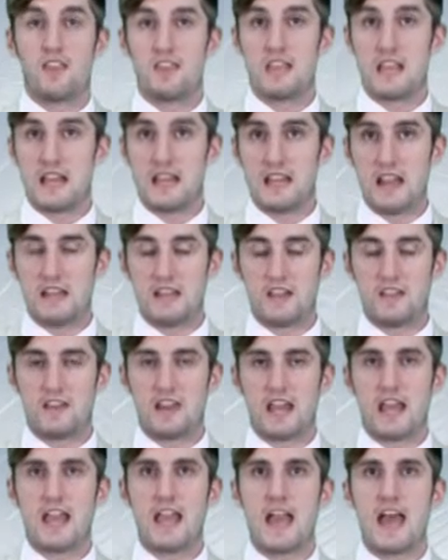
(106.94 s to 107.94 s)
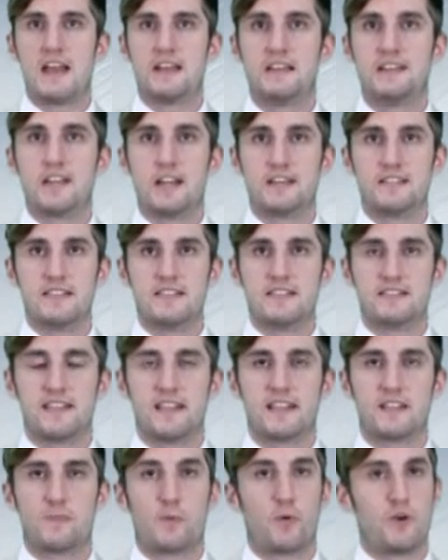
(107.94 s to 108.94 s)
The yen ended the day at
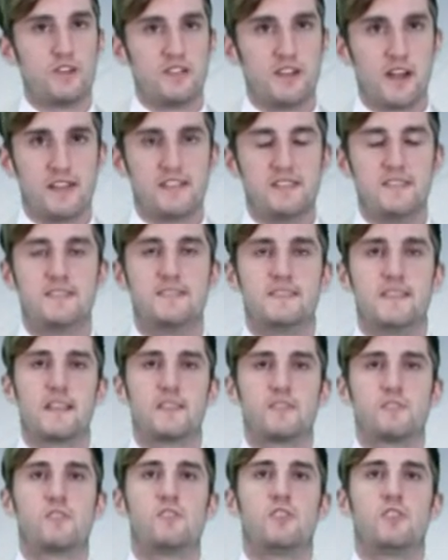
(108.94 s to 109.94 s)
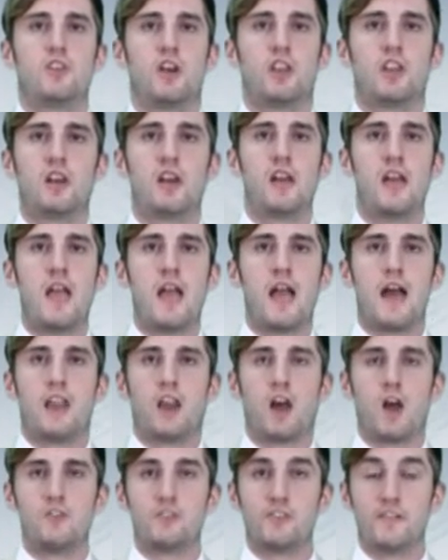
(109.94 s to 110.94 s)
96.96 to the dollar
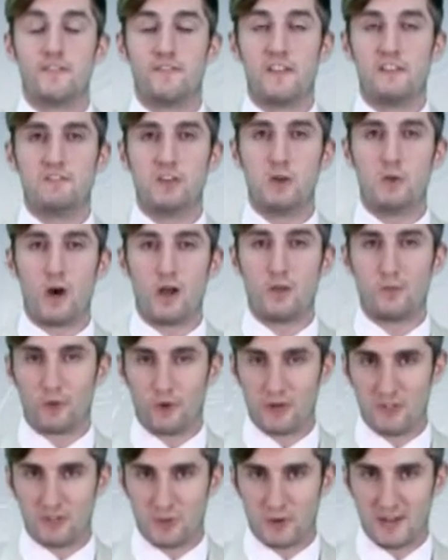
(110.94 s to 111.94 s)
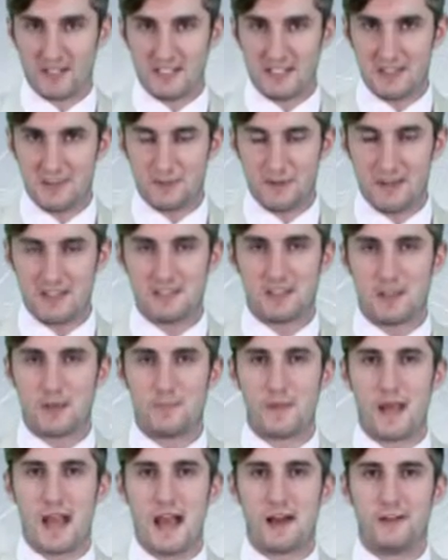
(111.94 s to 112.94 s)
and 151.23 to the
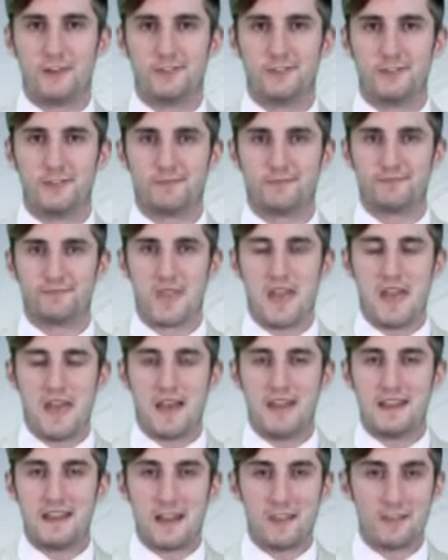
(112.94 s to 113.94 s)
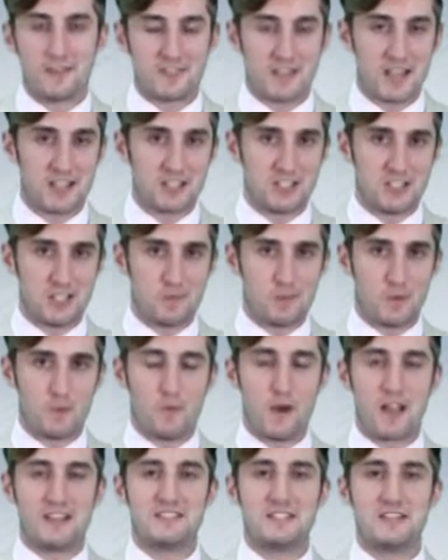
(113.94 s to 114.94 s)
pound. And now the section you've been
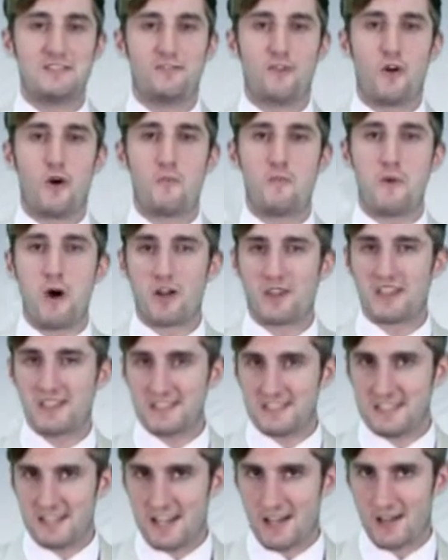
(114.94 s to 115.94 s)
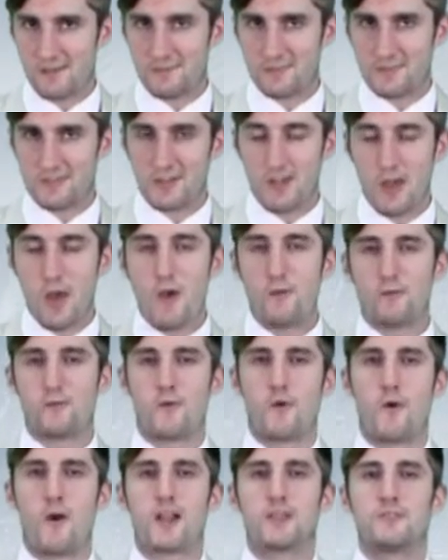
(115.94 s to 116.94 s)
waiting for, market tips.
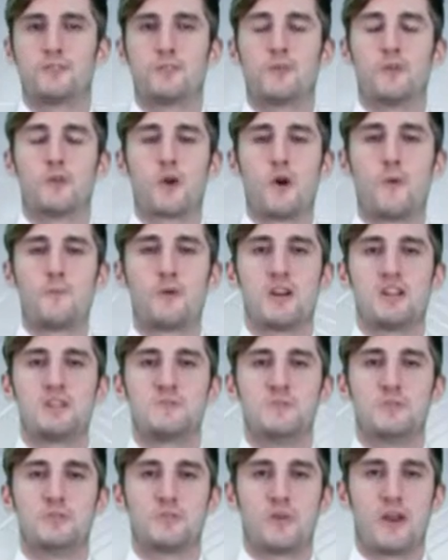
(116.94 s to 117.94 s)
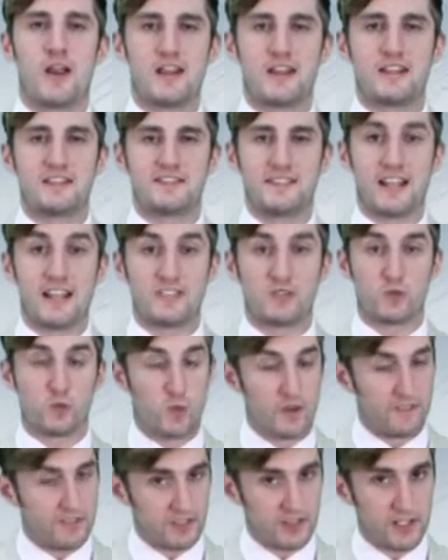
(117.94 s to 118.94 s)
Forex4you, in cooperation with Trading Central,
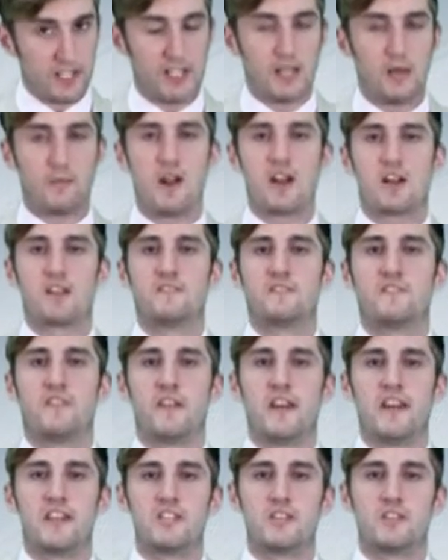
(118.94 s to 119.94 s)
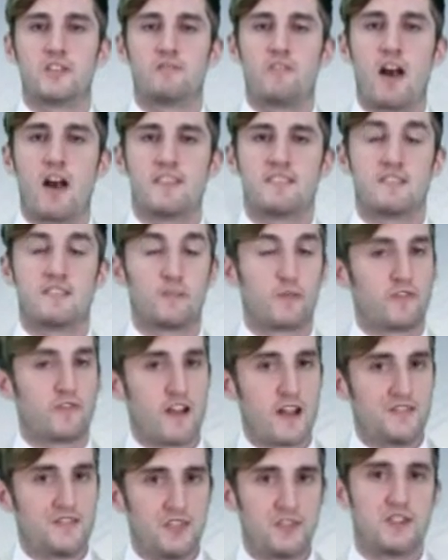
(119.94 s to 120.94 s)
one of the leading American financial advisors,
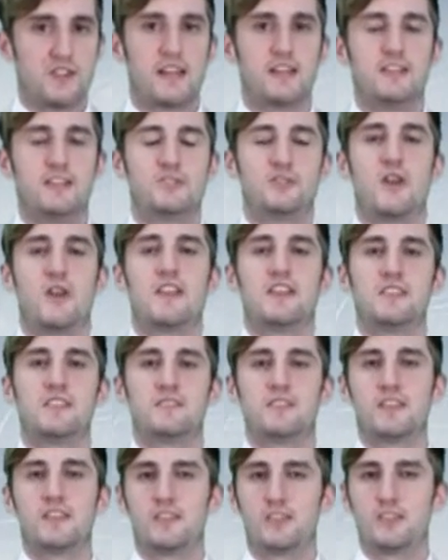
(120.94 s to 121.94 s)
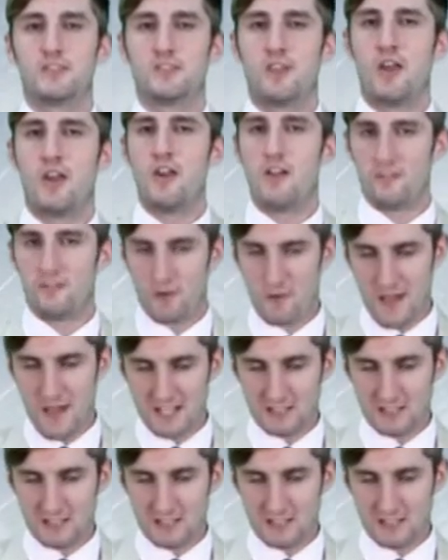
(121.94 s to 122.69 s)
provides you daily trading signals from